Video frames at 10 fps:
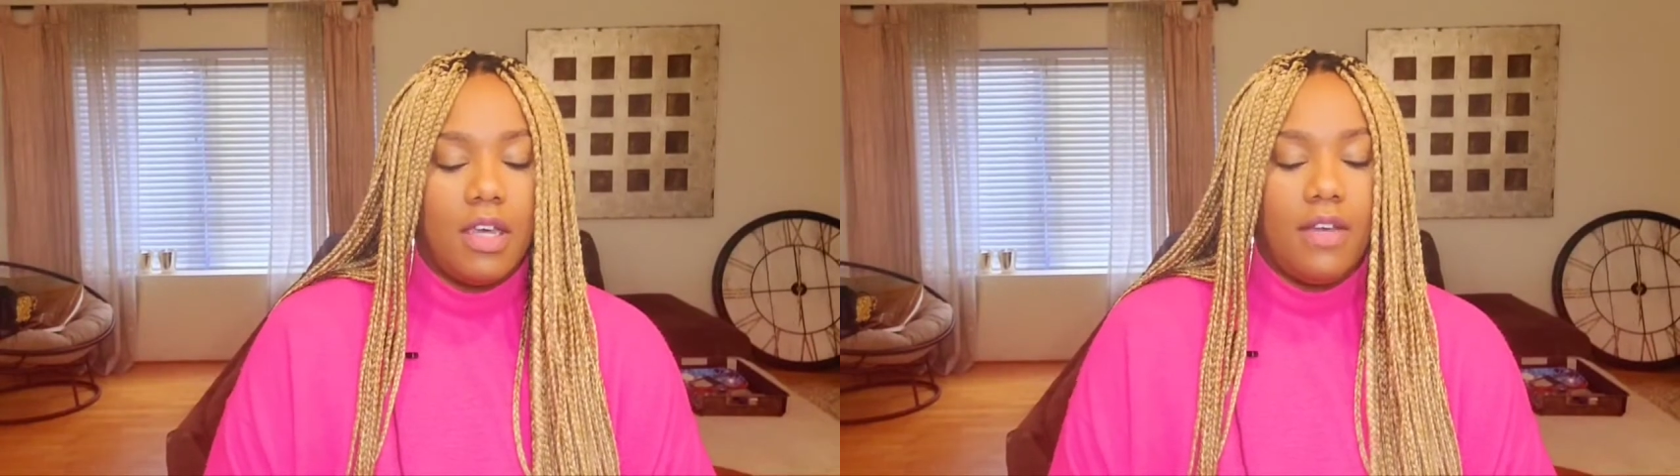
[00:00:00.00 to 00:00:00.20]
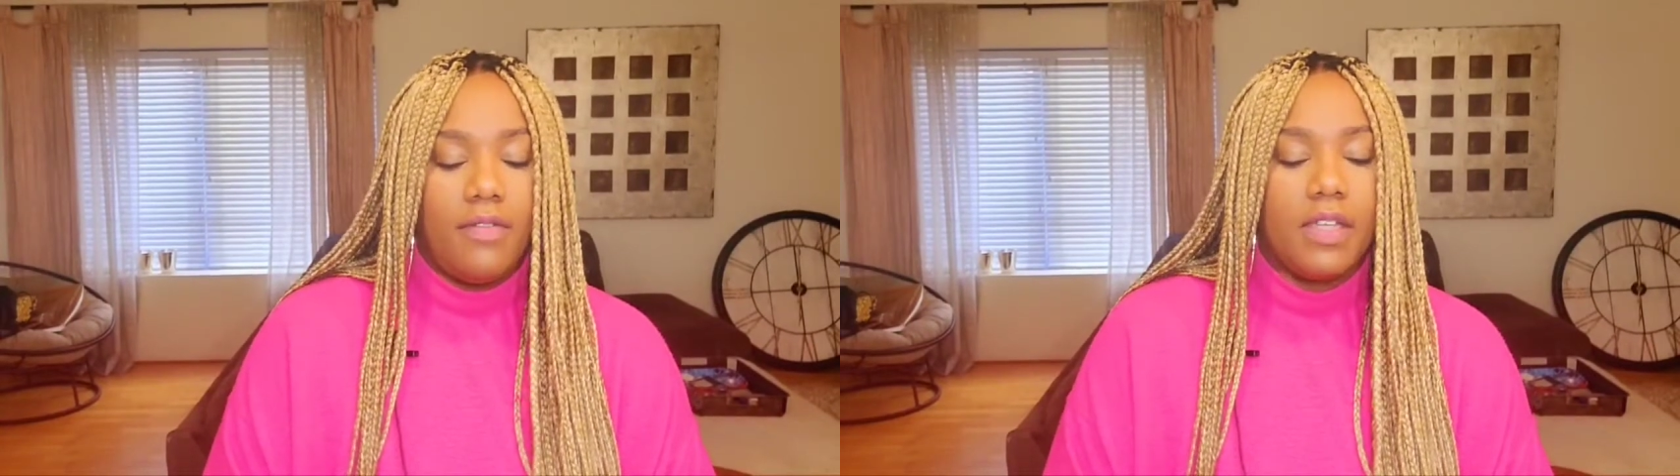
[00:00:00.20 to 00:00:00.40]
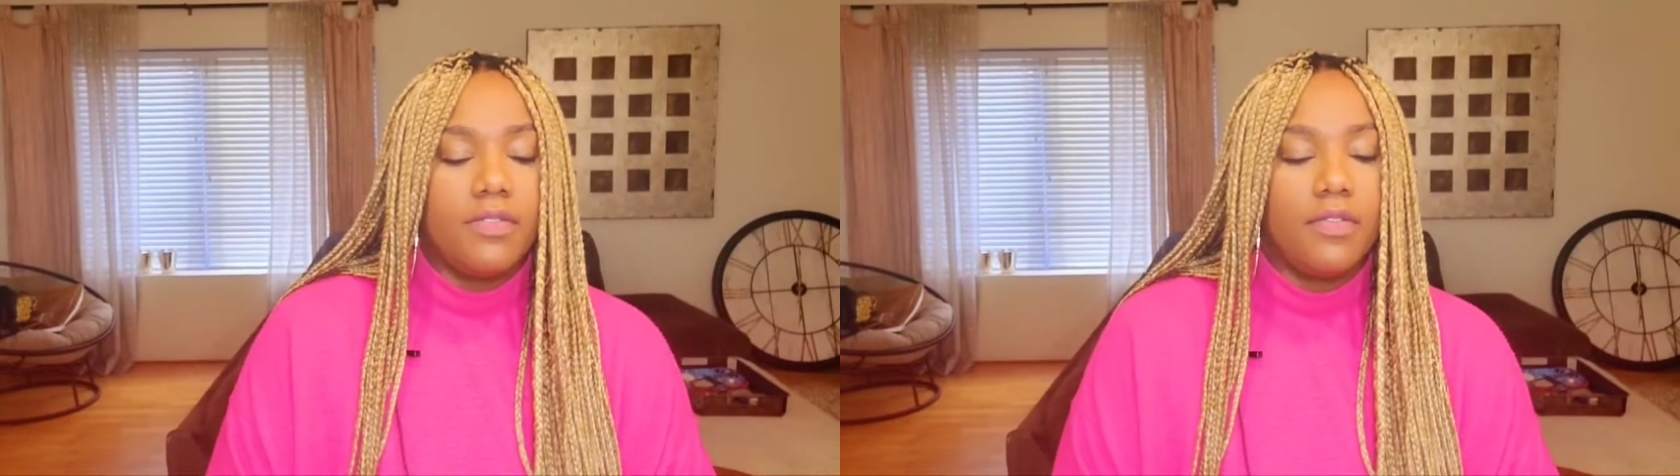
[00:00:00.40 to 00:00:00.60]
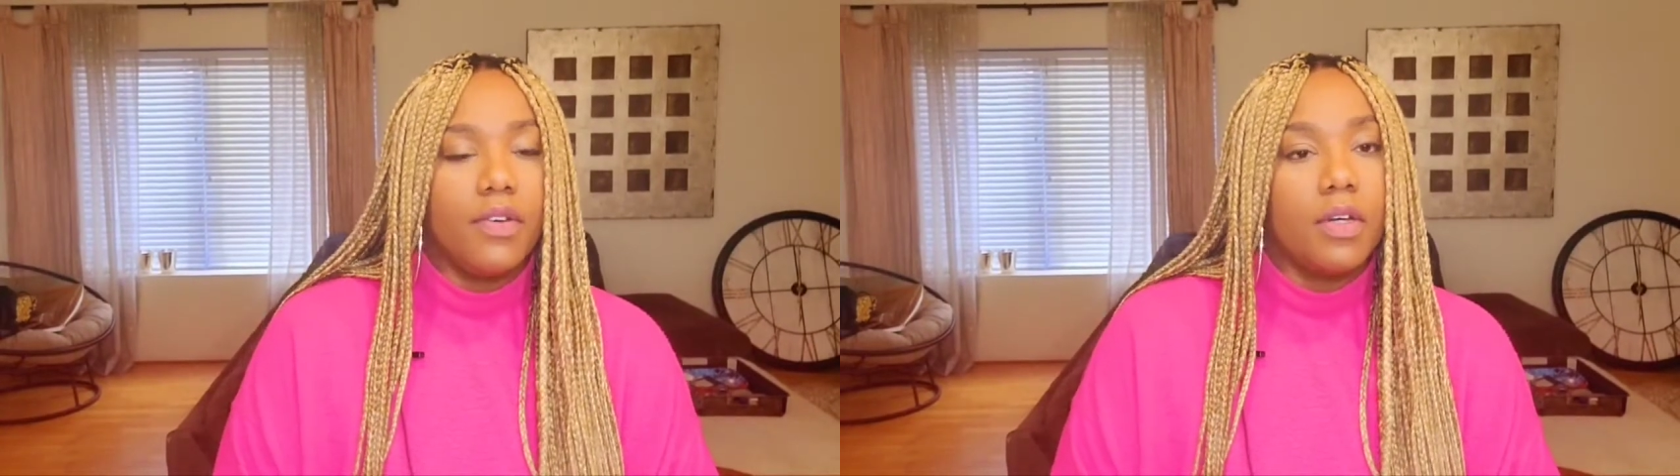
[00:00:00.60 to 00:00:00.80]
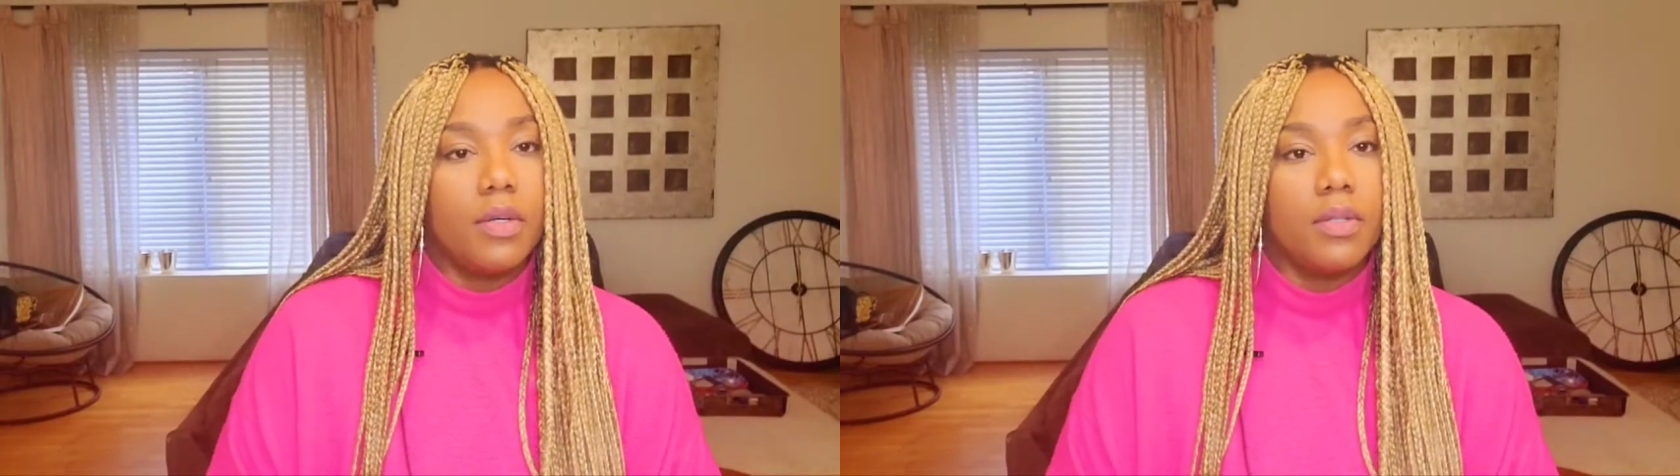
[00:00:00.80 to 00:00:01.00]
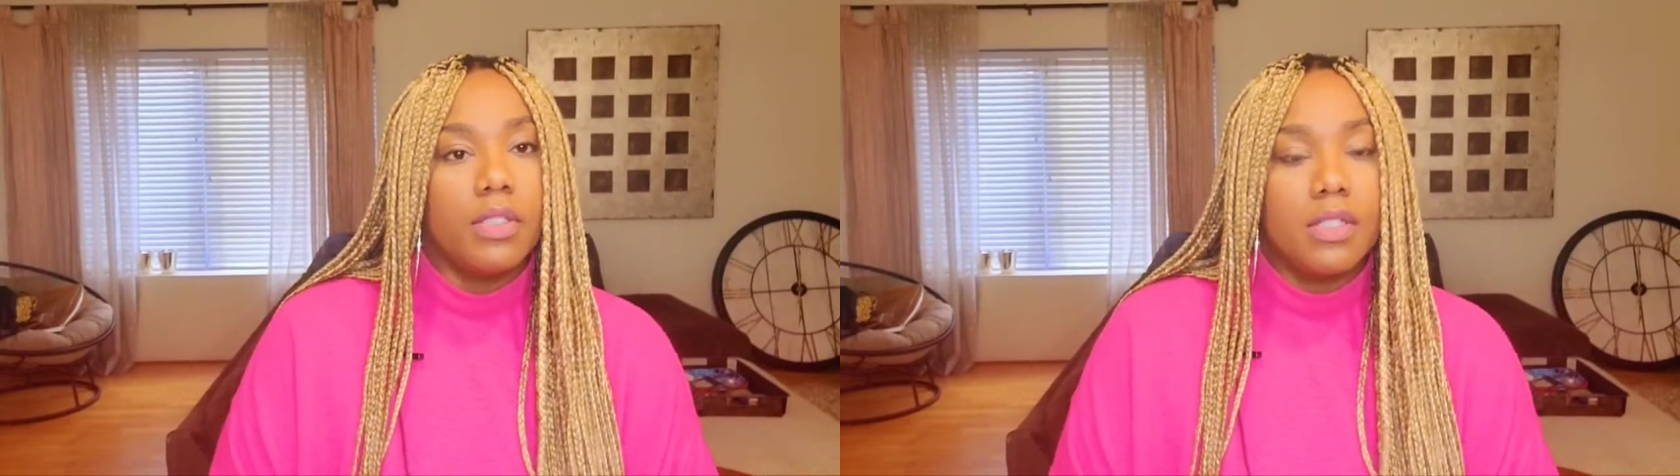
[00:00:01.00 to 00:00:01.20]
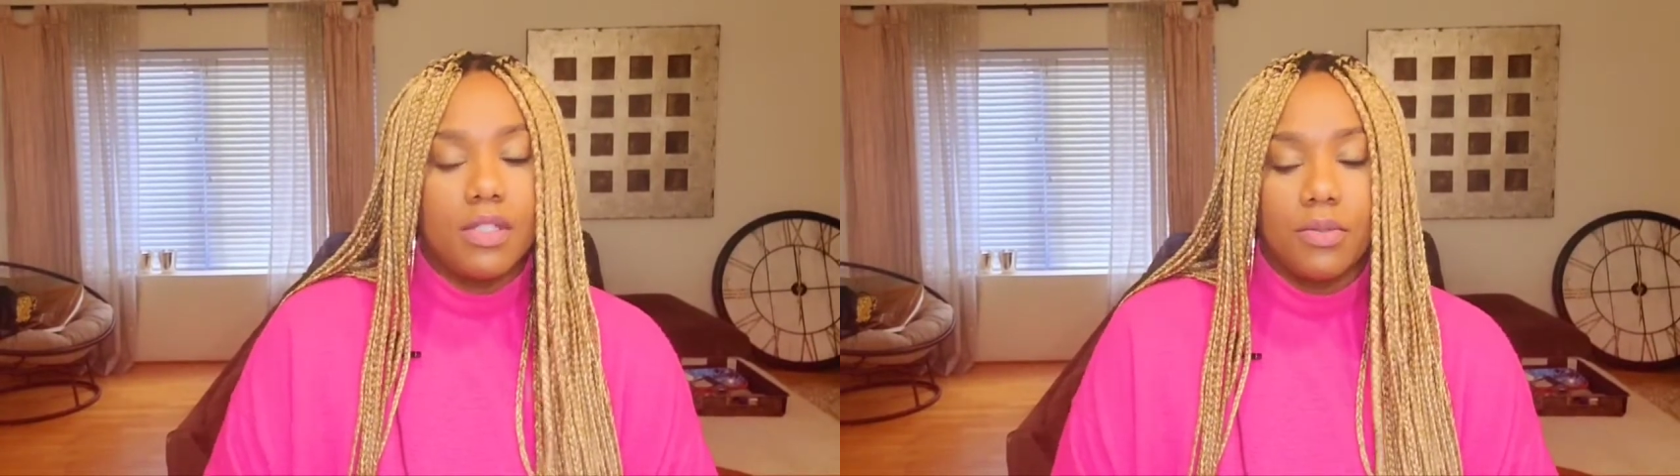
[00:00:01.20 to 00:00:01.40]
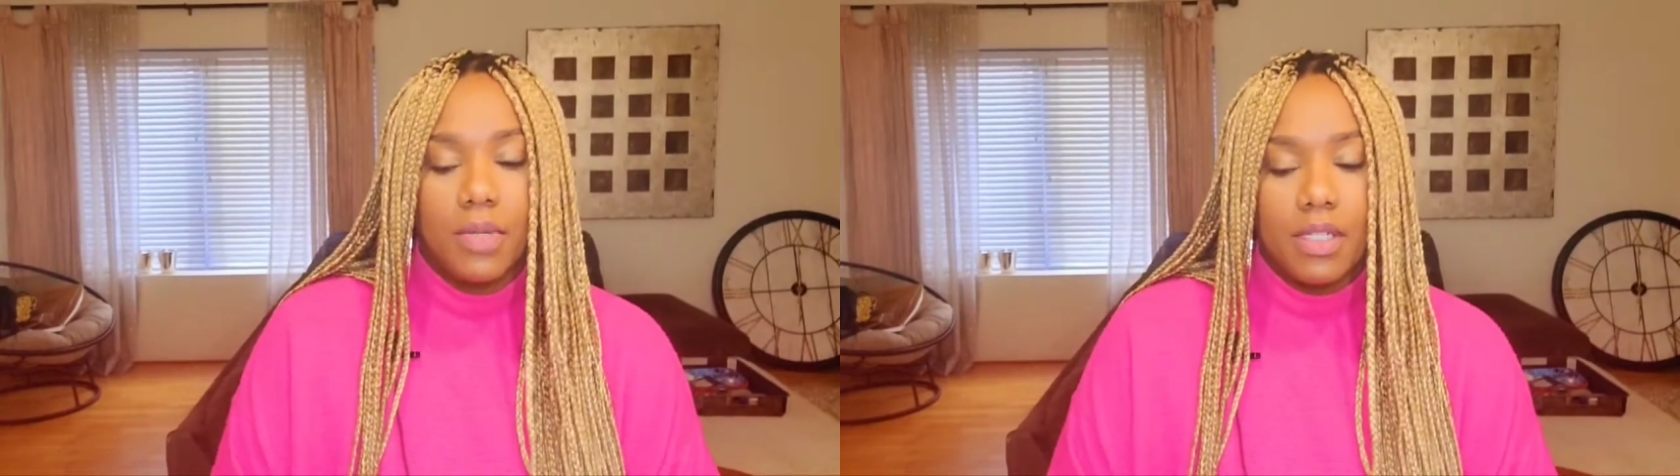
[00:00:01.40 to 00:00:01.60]
Advice for Virgo in this
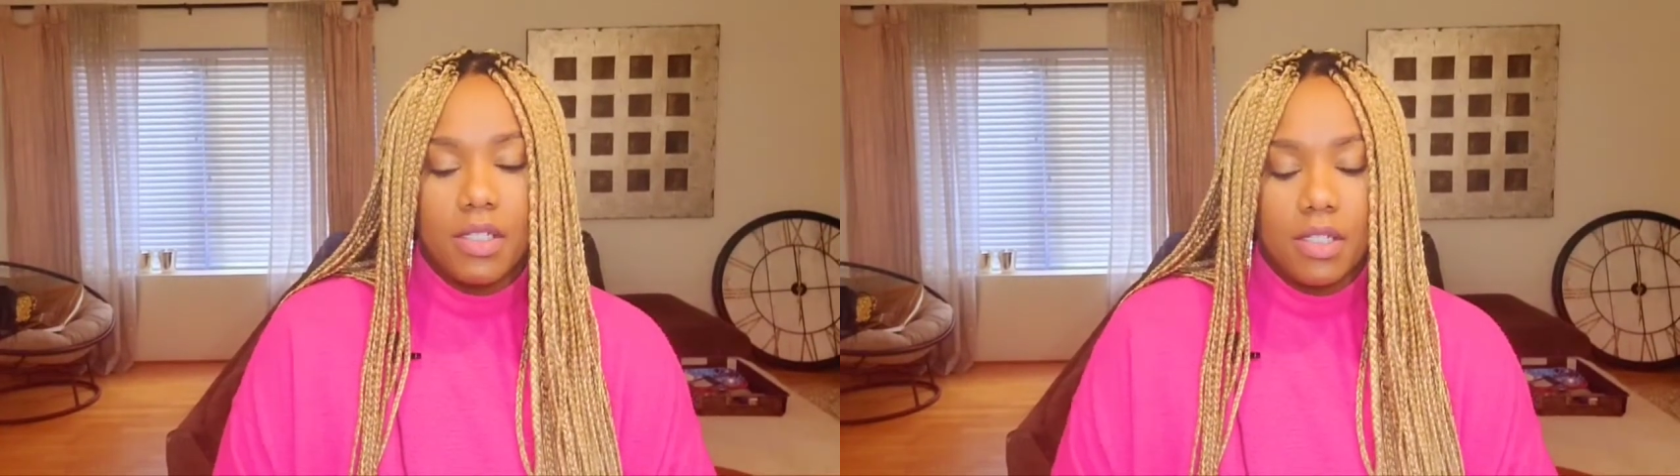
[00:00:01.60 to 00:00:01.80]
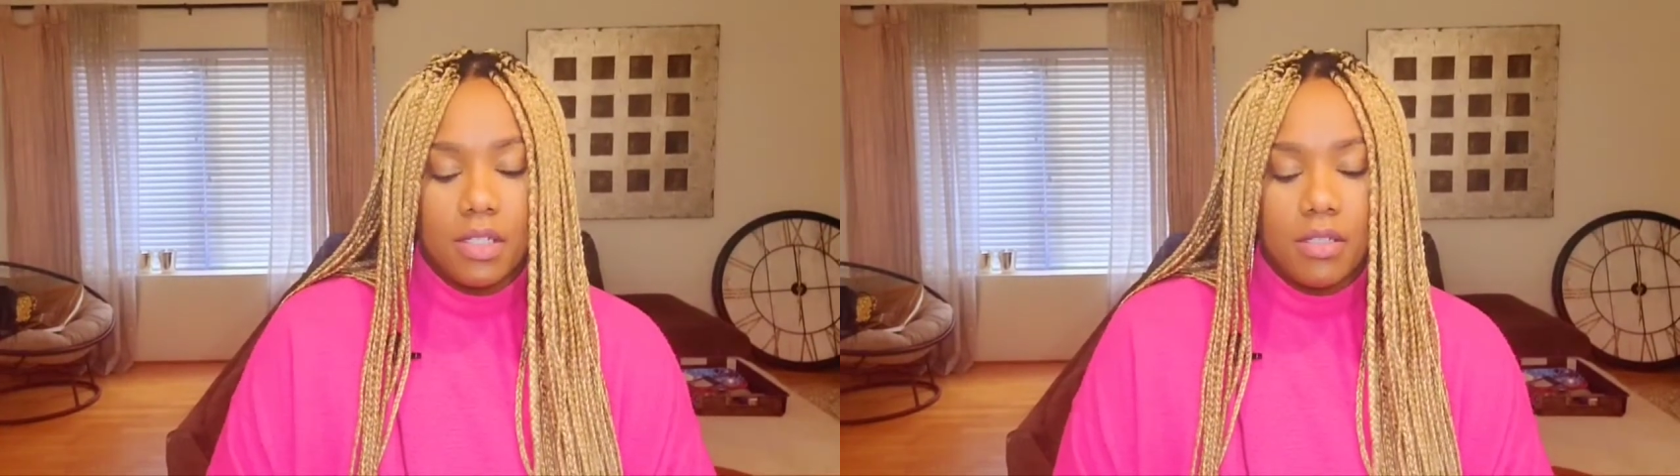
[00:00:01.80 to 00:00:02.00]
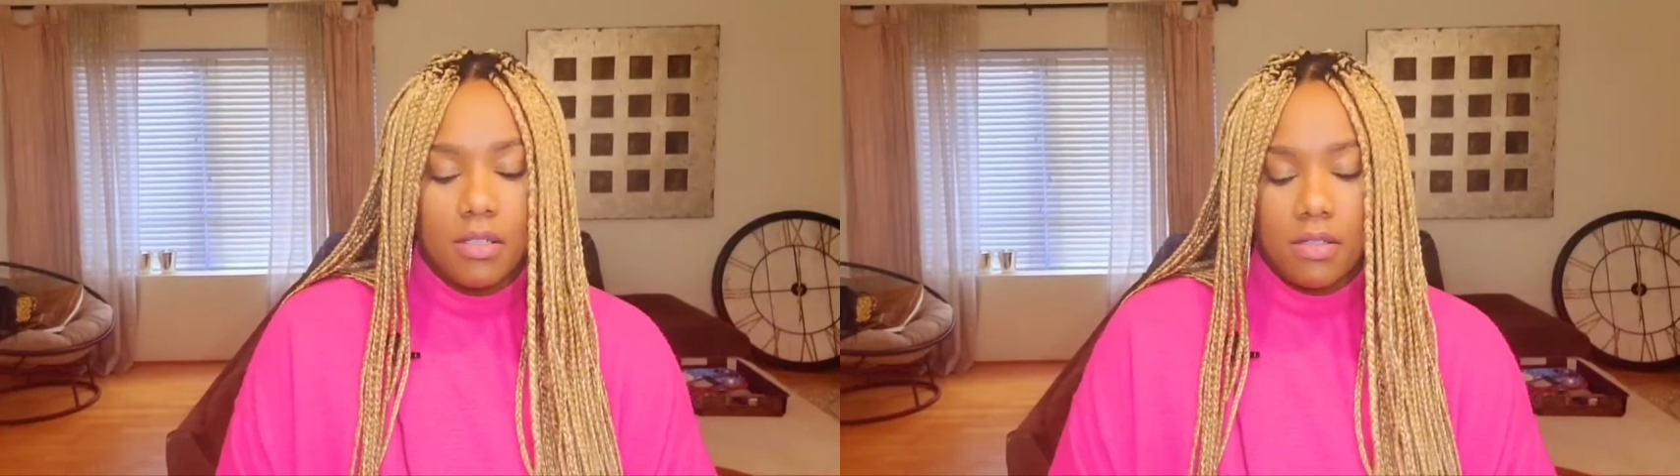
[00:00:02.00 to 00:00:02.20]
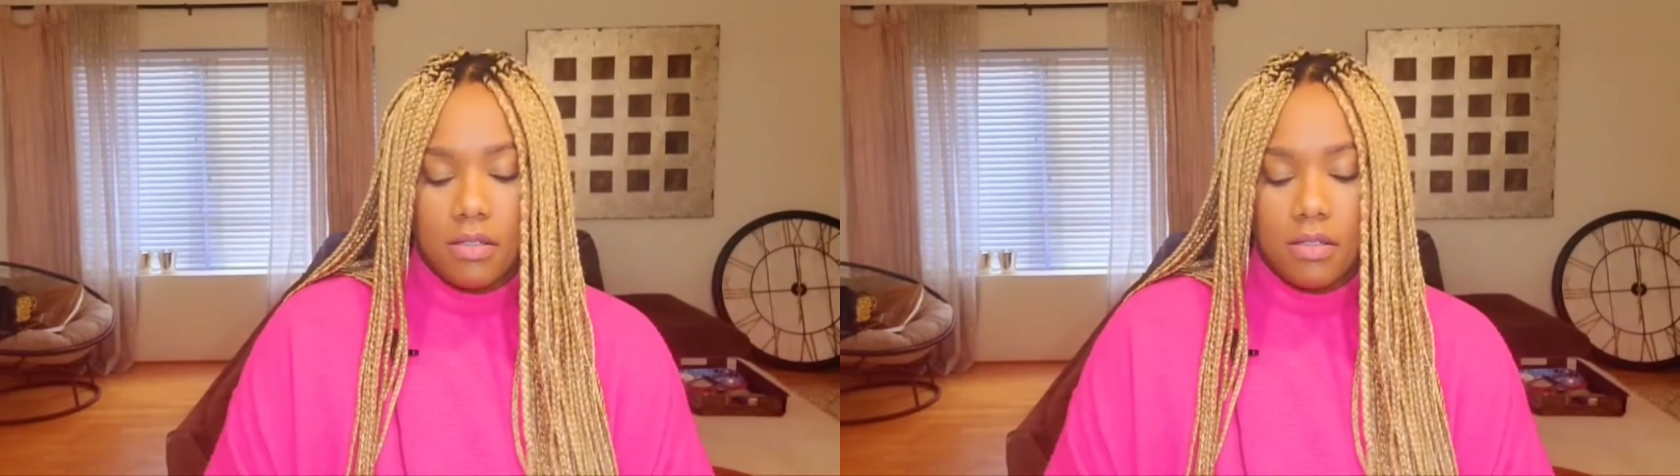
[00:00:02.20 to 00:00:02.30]
situation.